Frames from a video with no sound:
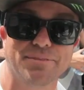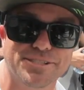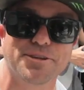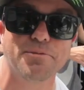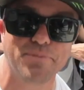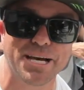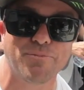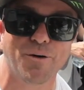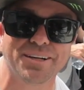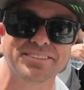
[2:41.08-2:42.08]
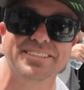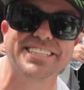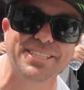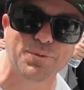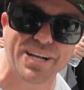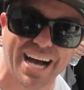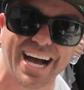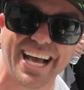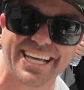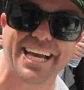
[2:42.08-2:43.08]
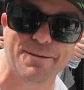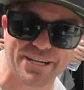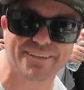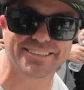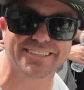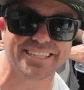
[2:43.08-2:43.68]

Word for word: These are the big boys. This is what I came here to